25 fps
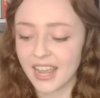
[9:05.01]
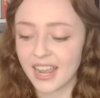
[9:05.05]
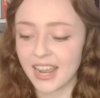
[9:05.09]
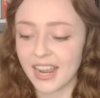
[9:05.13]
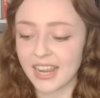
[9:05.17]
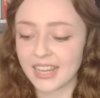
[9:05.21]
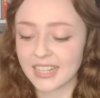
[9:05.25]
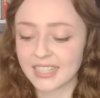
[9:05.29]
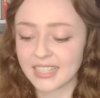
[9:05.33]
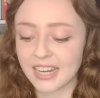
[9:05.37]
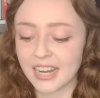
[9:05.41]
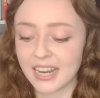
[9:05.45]

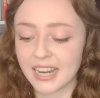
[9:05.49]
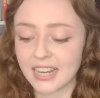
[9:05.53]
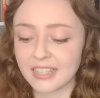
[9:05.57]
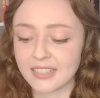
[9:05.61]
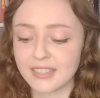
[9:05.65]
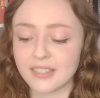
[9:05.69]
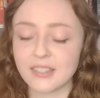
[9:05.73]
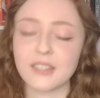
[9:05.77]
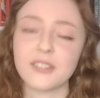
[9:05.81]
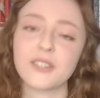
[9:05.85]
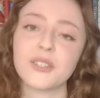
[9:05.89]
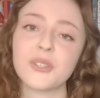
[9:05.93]
It
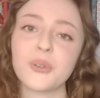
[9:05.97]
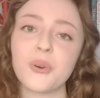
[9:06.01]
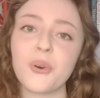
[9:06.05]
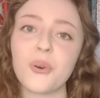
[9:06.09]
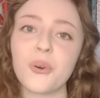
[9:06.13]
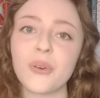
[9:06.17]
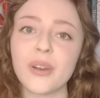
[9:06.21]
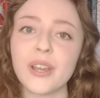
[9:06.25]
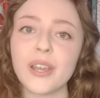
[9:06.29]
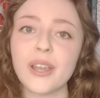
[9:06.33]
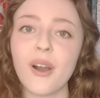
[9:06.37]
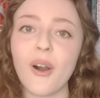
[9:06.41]
is the
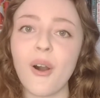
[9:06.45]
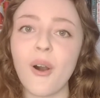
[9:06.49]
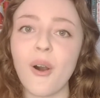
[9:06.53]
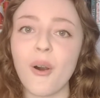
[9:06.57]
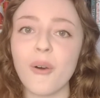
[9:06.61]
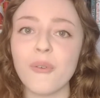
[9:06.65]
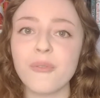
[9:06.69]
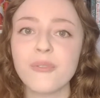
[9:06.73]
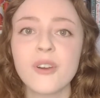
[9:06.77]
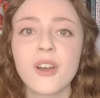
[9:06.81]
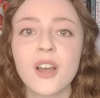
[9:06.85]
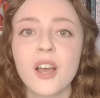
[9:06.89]
story
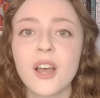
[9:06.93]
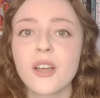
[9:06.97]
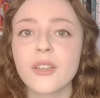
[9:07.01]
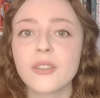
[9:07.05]
of